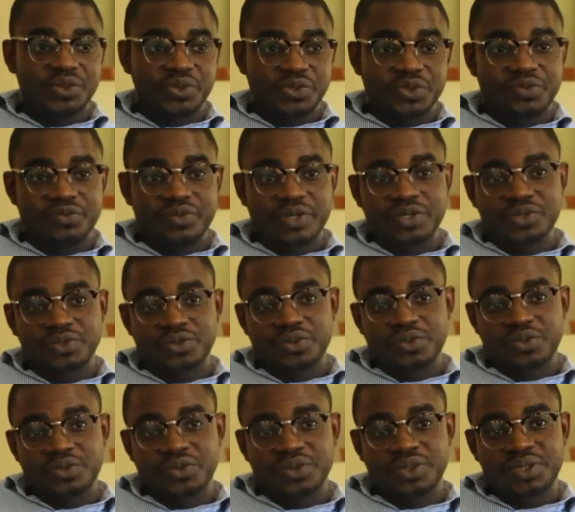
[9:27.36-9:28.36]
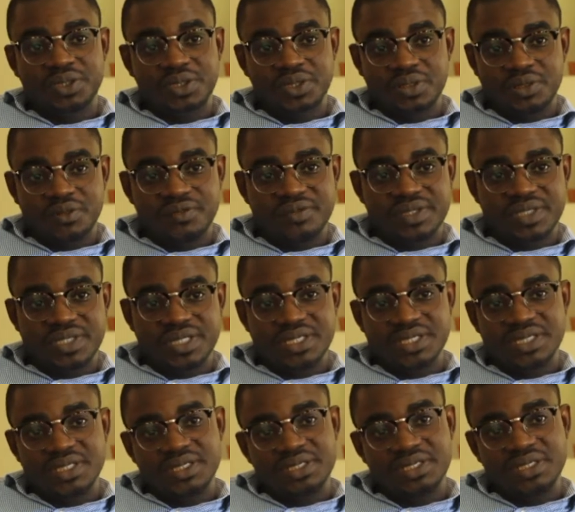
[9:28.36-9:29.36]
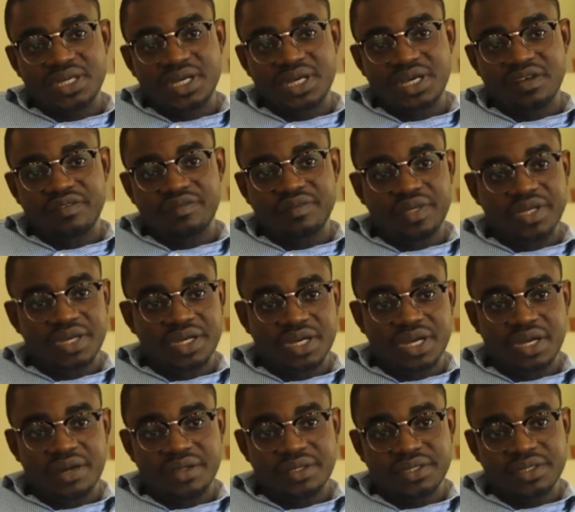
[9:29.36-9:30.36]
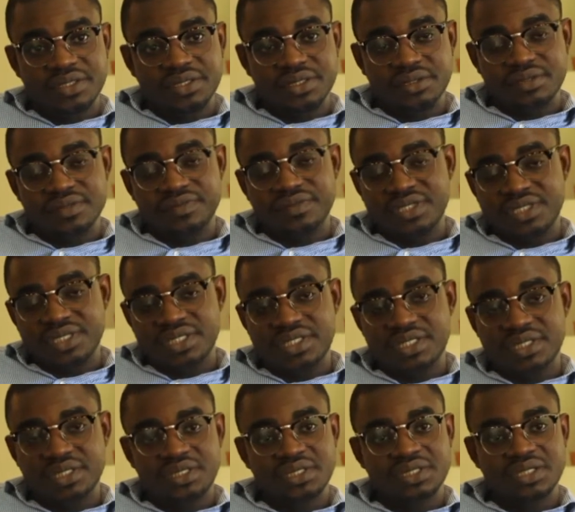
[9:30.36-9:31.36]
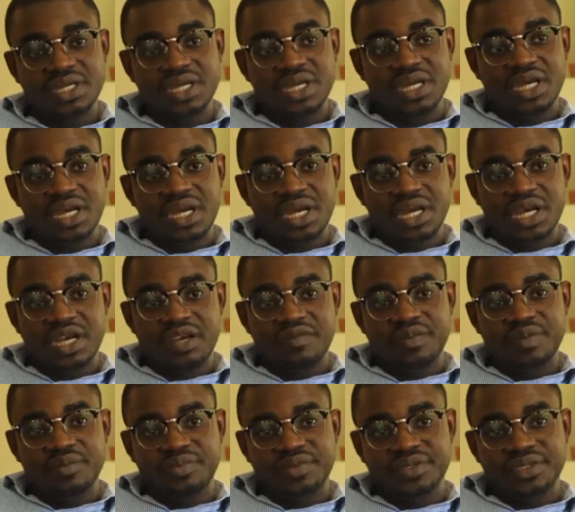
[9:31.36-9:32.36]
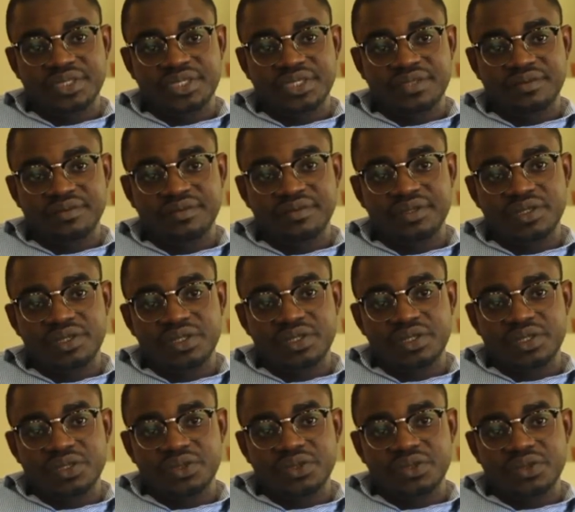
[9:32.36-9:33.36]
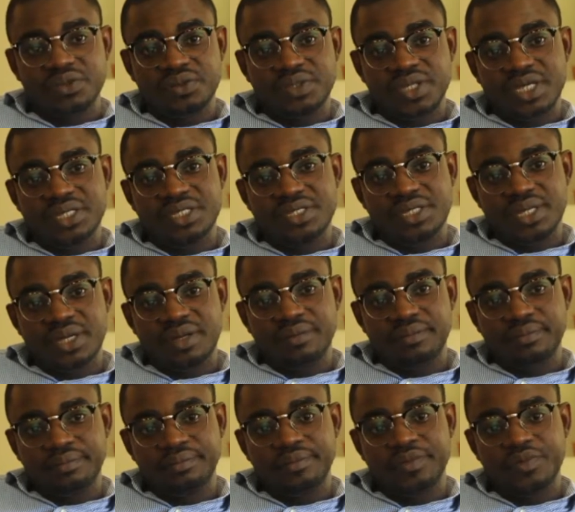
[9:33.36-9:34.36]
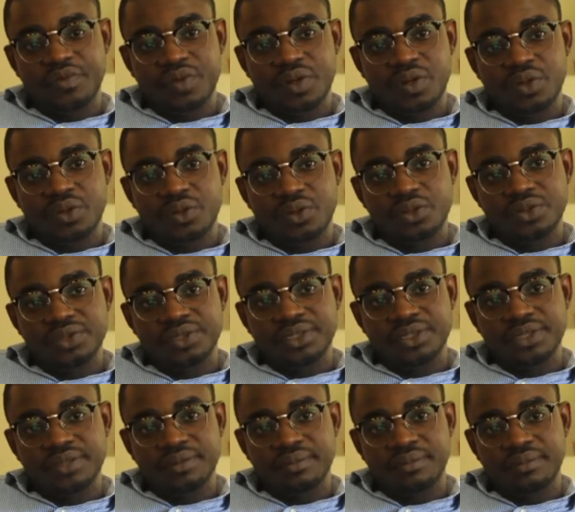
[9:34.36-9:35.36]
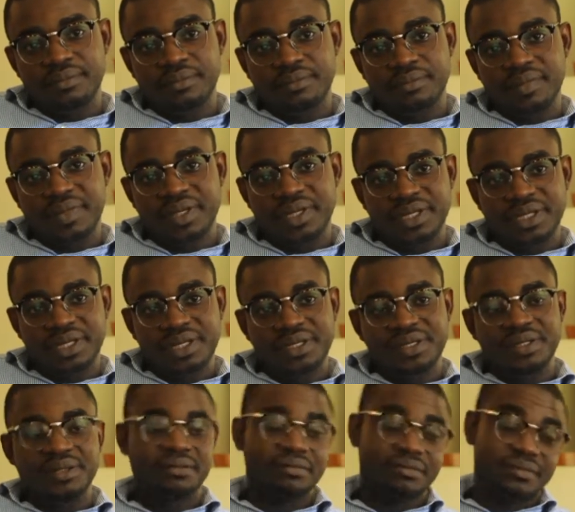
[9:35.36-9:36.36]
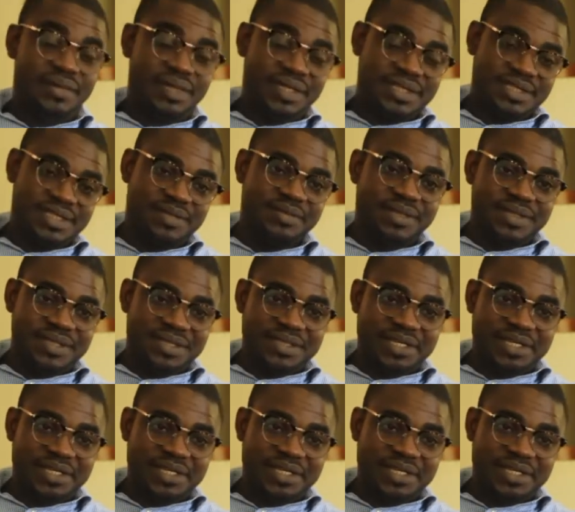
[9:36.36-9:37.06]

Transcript: so far so good. The conversations have been encouraging, the conversations have been positive. So yes, we are on course, but again, a step at a